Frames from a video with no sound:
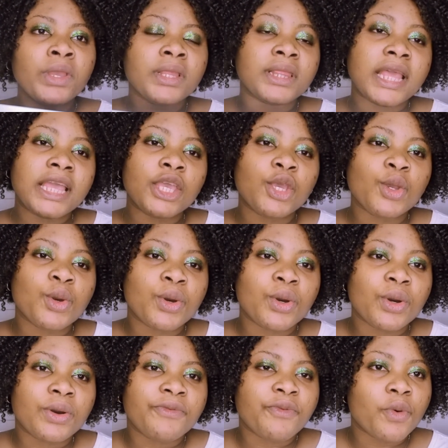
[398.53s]
Thank you
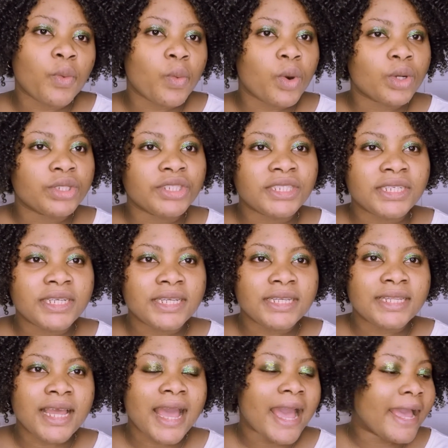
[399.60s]
all for
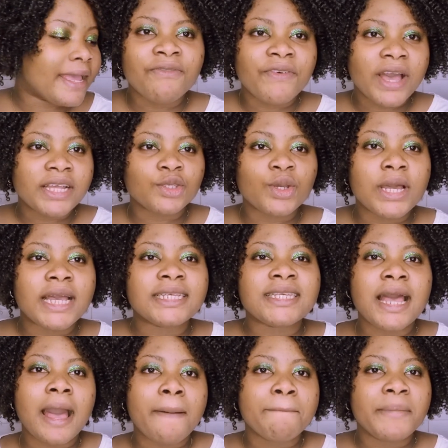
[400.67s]
watching. In fact, you
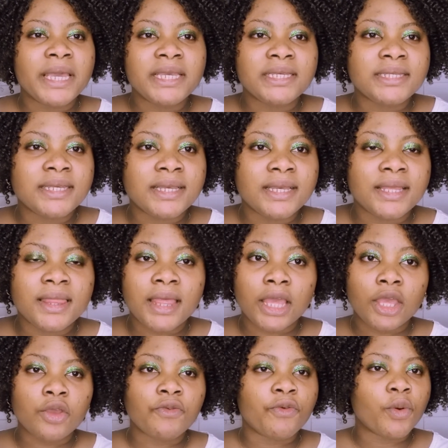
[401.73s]
guys are amazing.
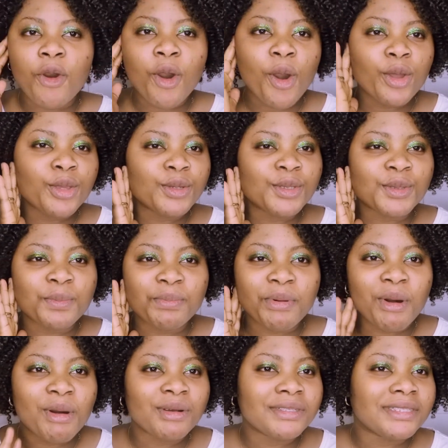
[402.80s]
Thank you for all your
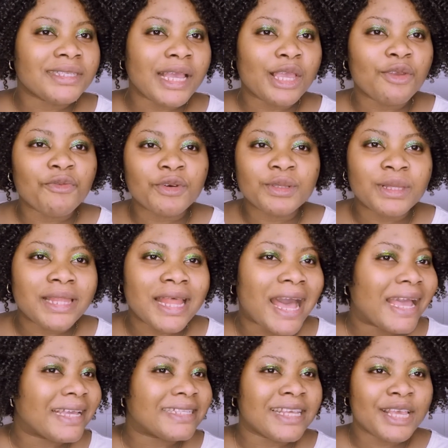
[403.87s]
support. Thank you for the
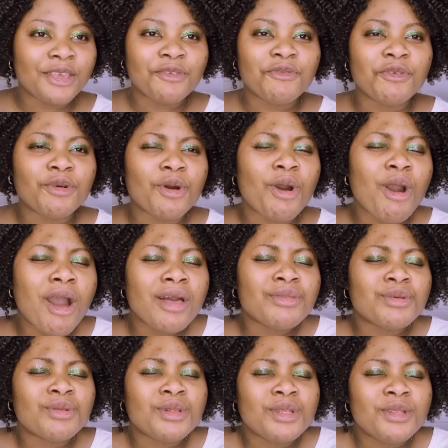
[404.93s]
like. Thank you for all
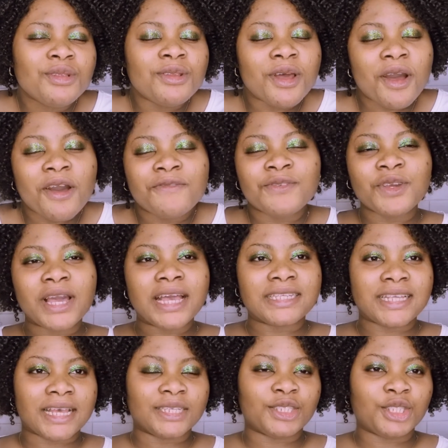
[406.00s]
the love you
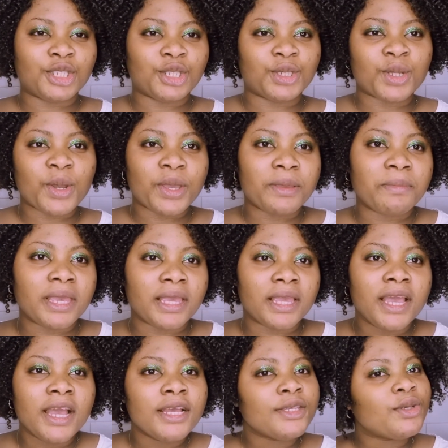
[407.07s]
guys are showing
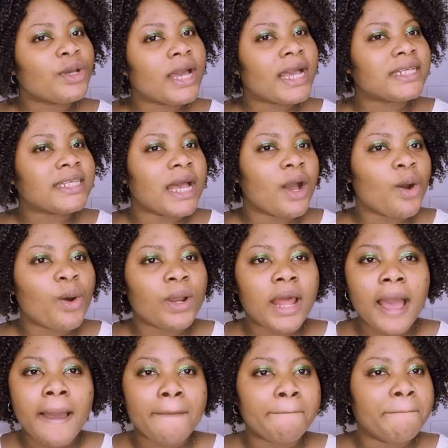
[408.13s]
me. You guys are all
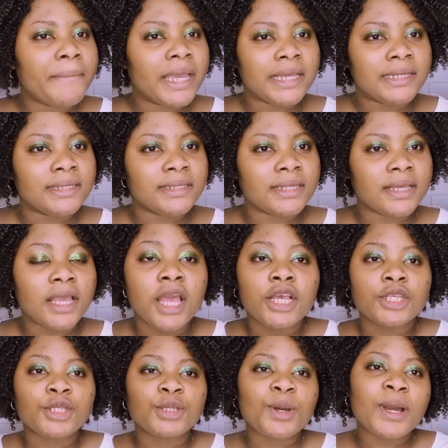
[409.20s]
amazing.
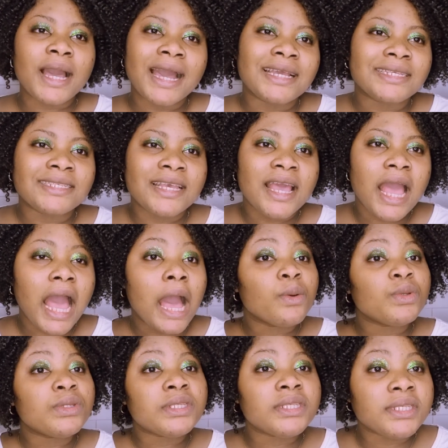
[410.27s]
So guys, I
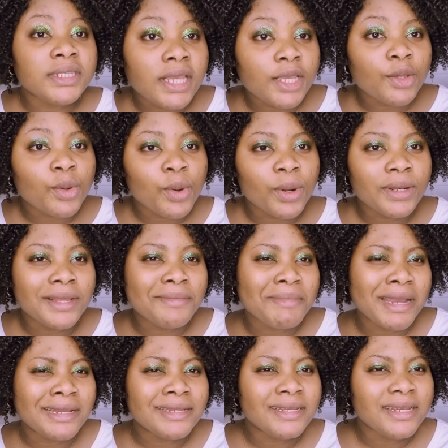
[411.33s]
will see you all in
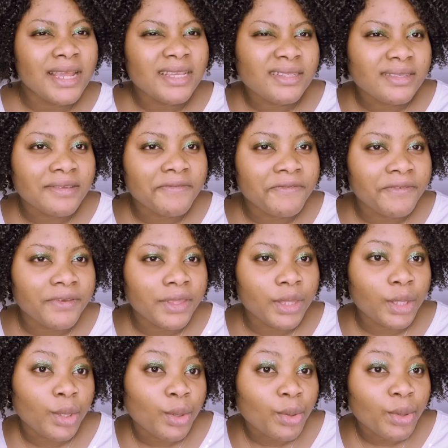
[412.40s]
my next
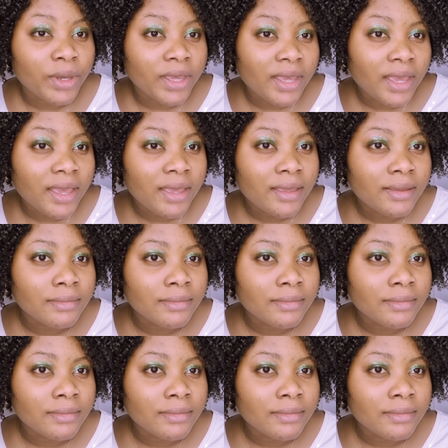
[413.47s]
video, okay?